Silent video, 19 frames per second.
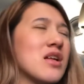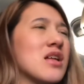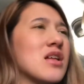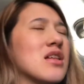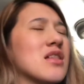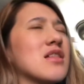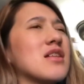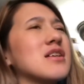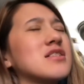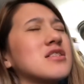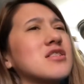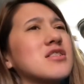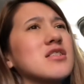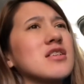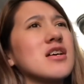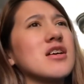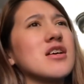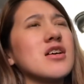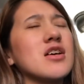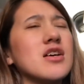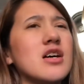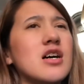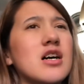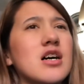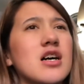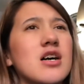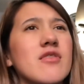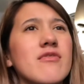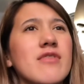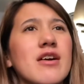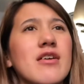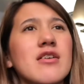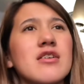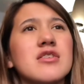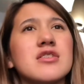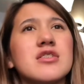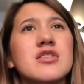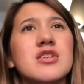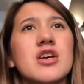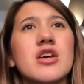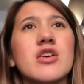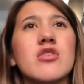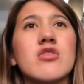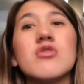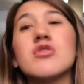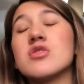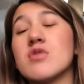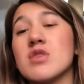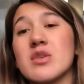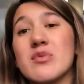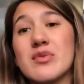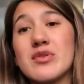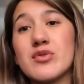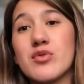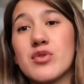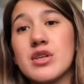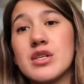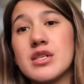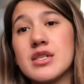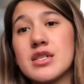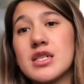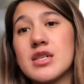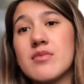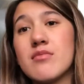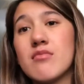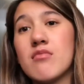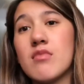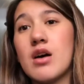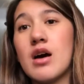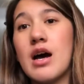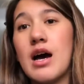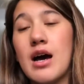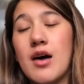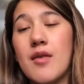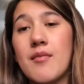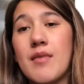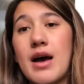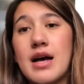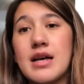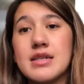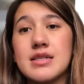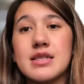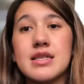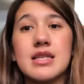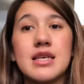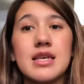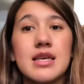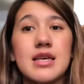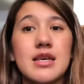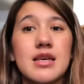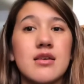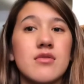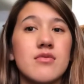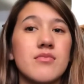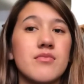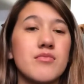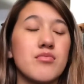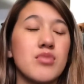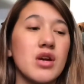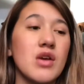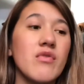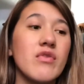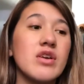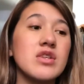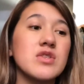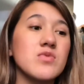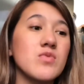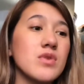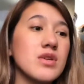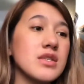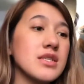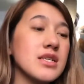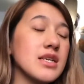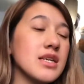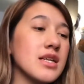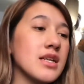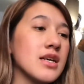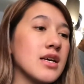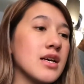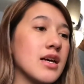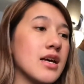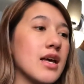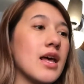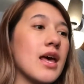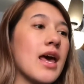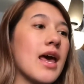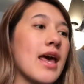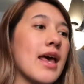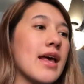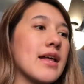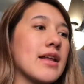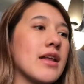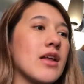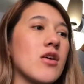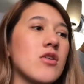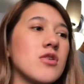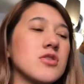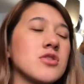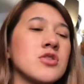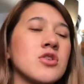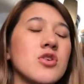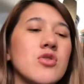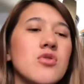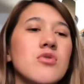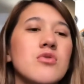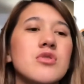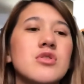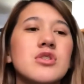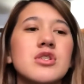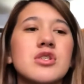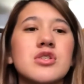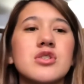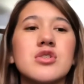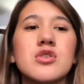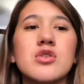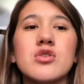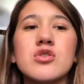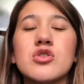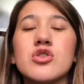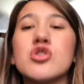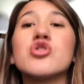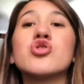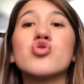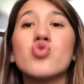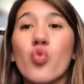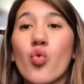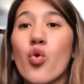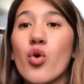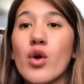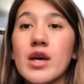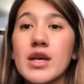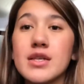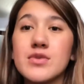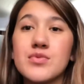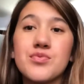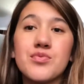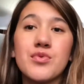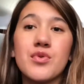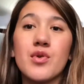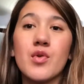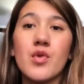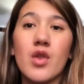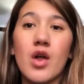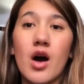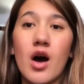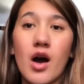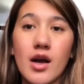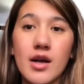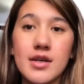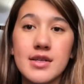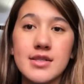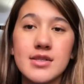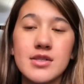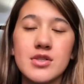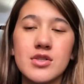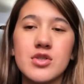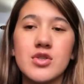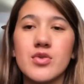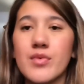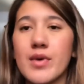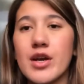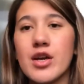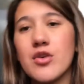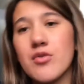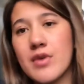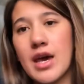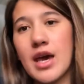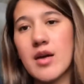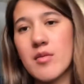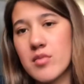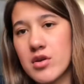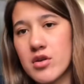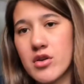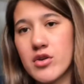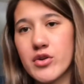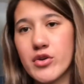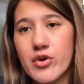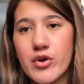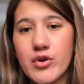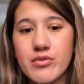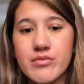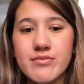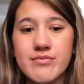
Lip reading: This virus includes the respiratory system, as the previous one did, and it also just destroys the lungs to where you can't breathe on your own.